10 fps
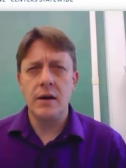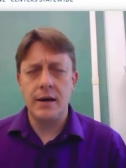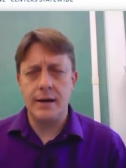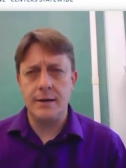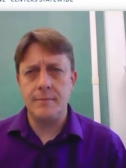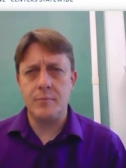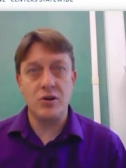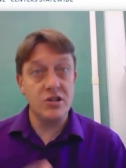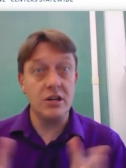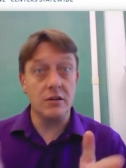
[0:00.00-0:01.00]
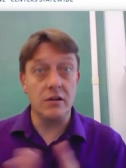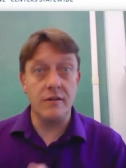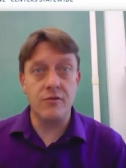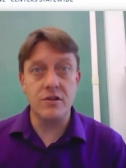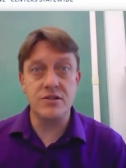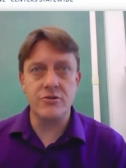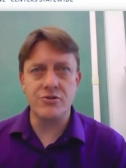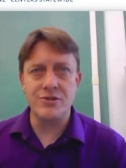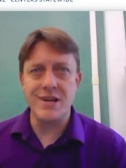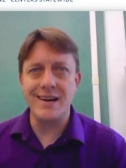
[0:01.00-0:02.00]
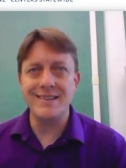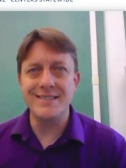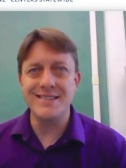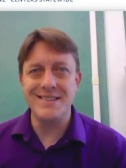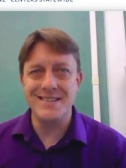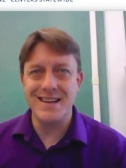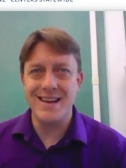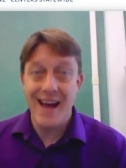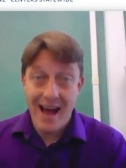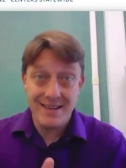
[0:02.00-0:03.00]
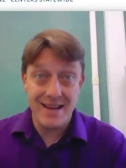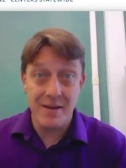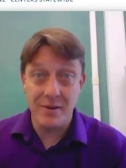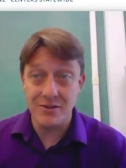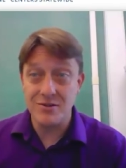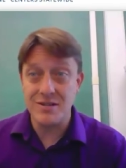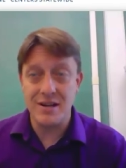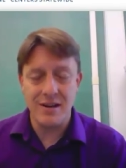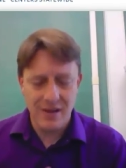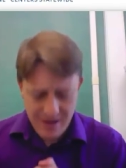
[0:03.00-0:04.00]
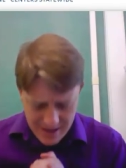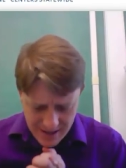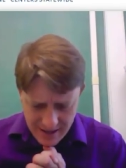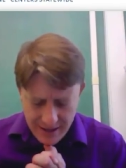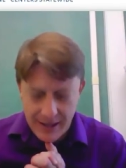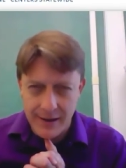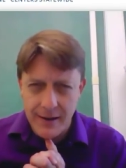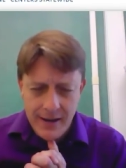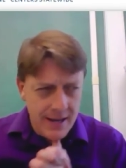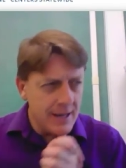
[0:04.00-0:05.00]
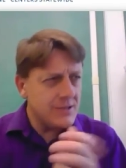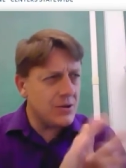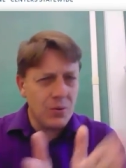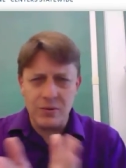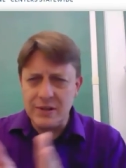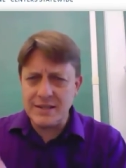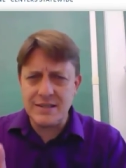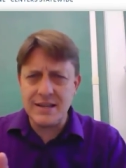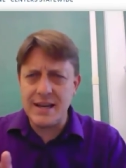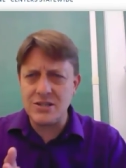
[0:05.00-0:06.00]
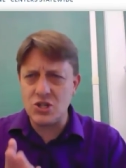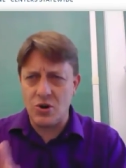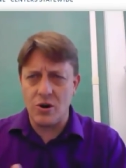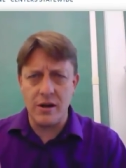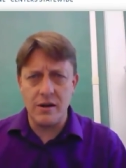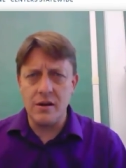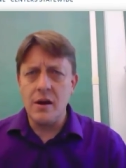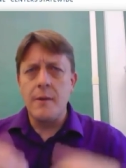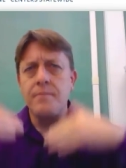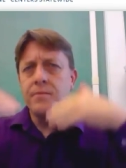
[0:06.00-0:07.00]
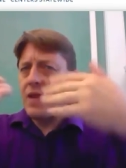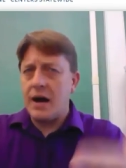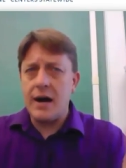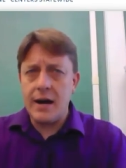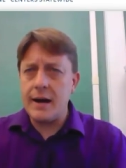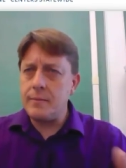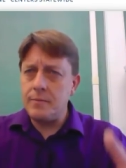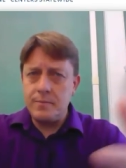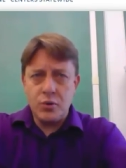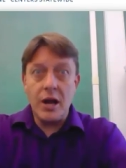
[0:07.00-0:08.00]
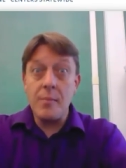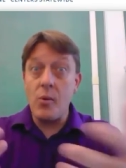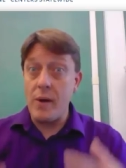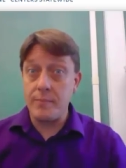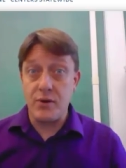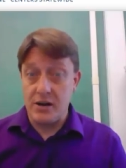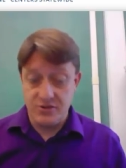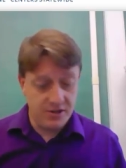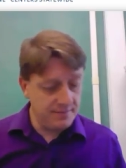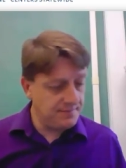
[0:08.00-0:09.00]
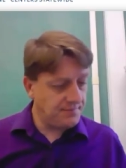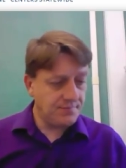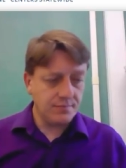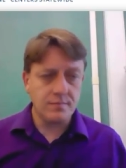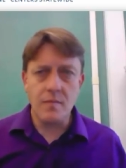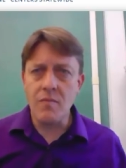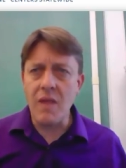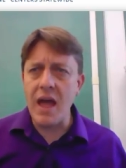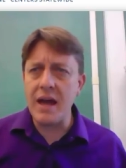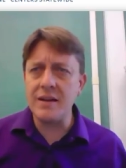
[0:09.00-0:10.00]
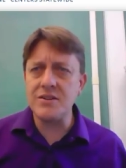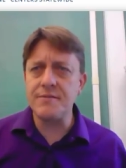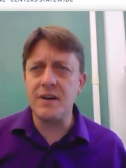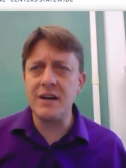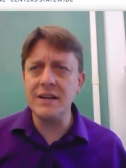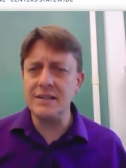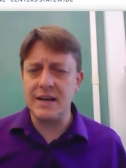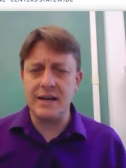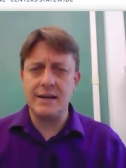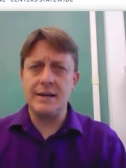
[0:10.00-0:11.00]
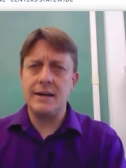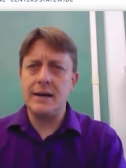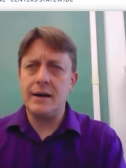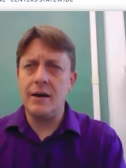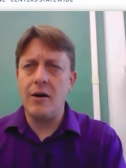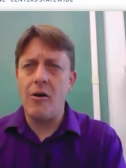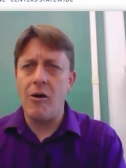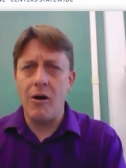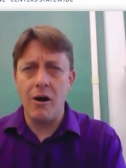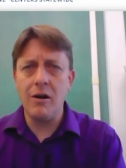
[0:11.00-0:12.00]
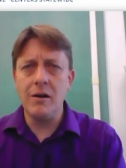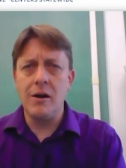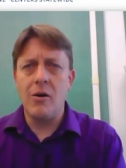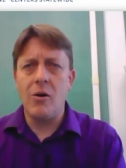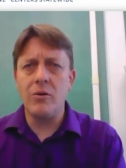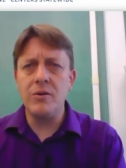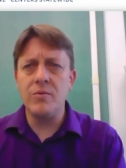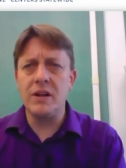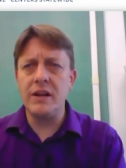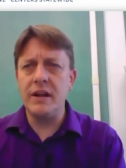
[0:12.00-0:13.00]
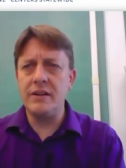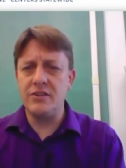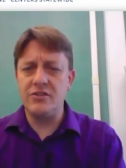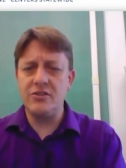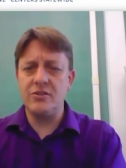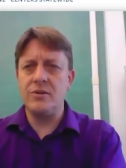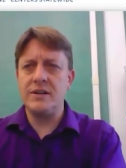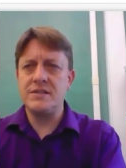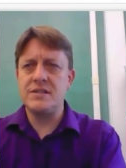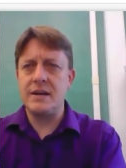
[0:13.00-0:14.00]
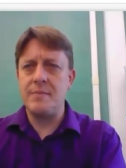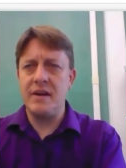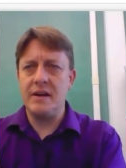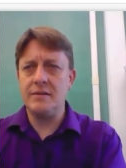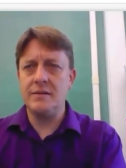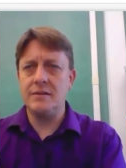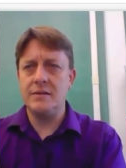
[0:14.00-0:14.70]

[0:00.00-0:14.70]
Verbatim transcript: uh, particularly for the social sciences, as I'm interested uh, in. So let's get started. Uh, bring up a web browser, and to find uh, uh, R, all you really need to do is type in